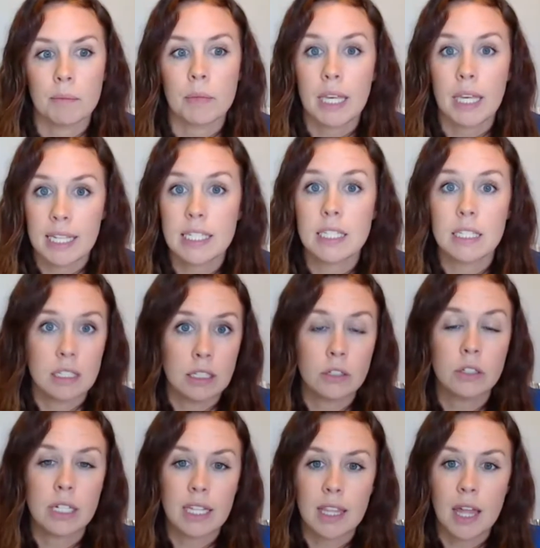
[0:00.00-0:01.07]
kids
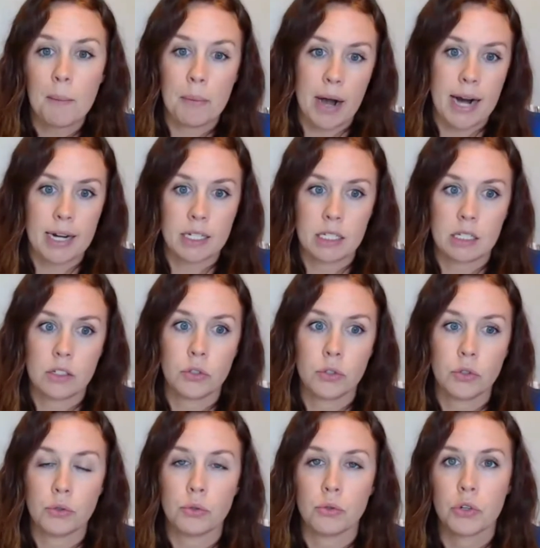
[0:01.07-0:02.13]
still need that practice
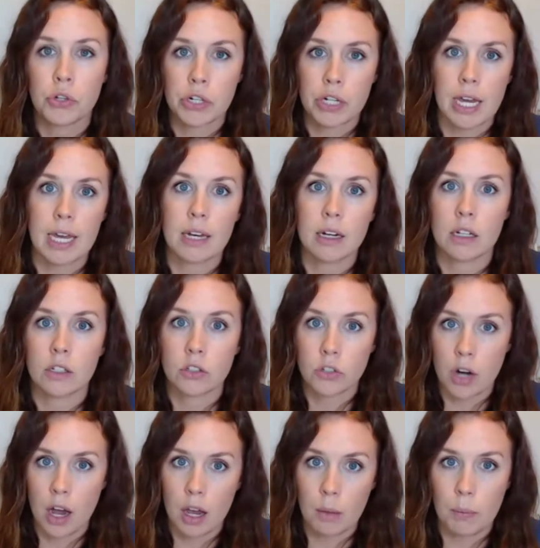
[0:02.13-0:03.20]
to create a
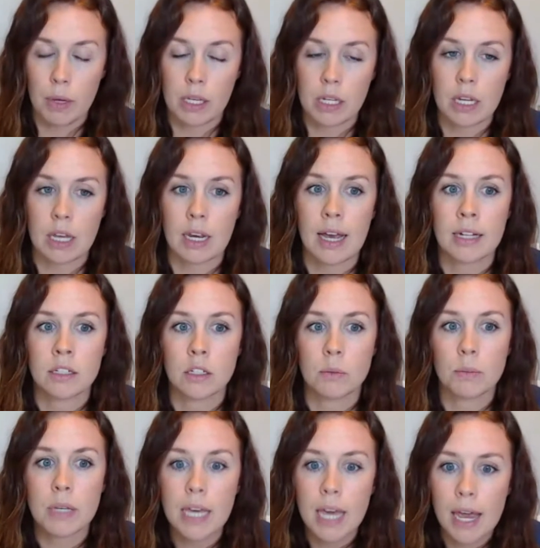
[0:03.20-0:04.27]
strong opinion and to
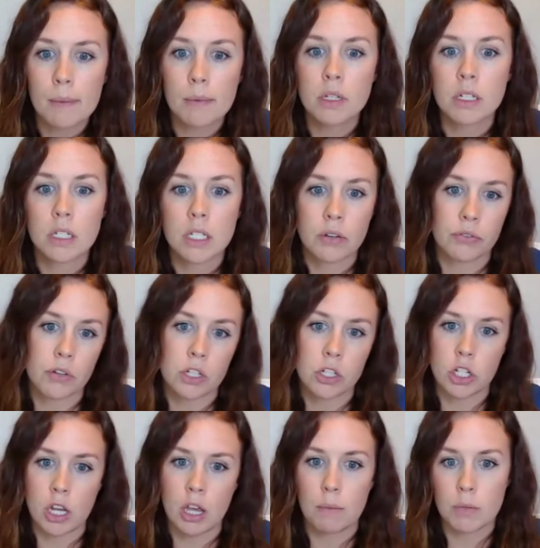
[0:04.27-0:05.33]
be able to
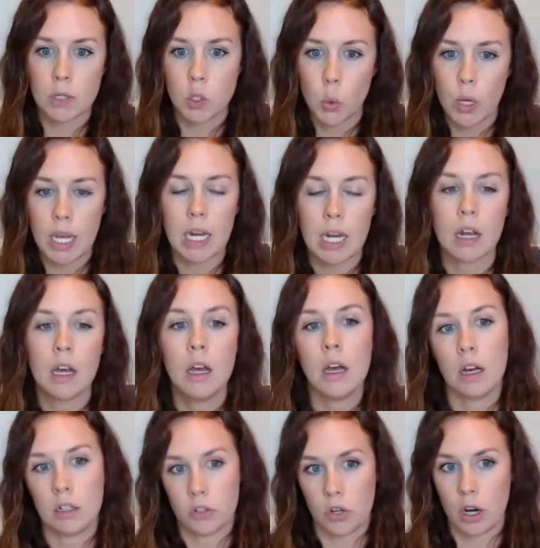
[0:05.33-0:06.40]
differentiate between
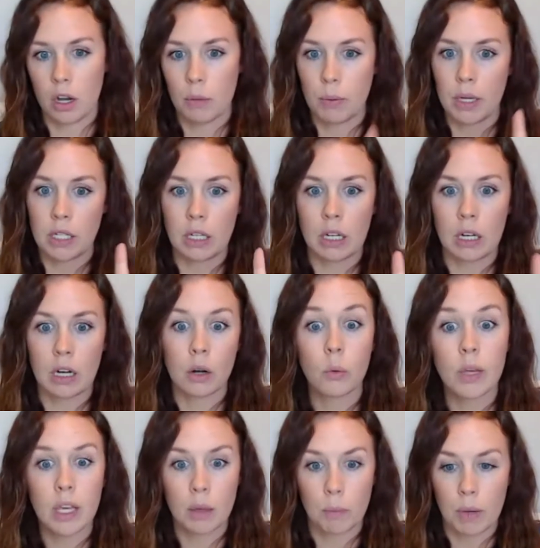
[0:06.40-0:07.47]
a strong opinion and a
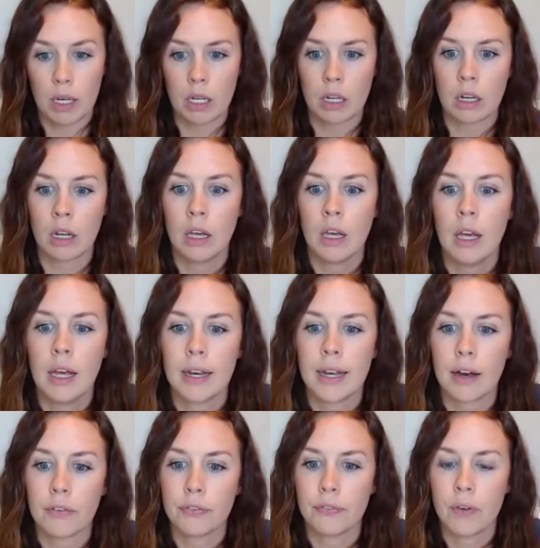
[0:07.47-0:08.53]
weak opinion.
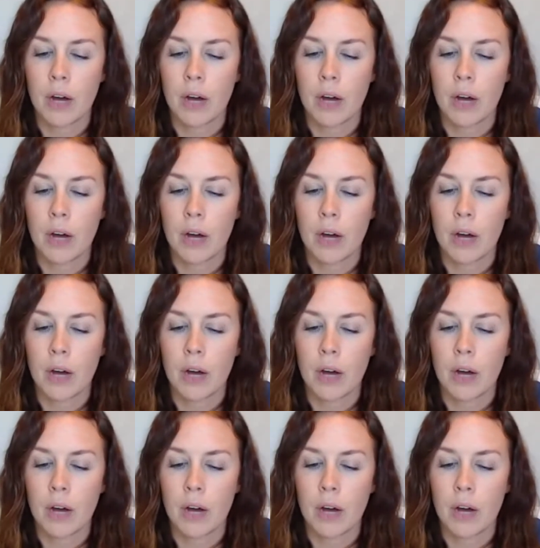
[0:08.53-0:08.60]
Now,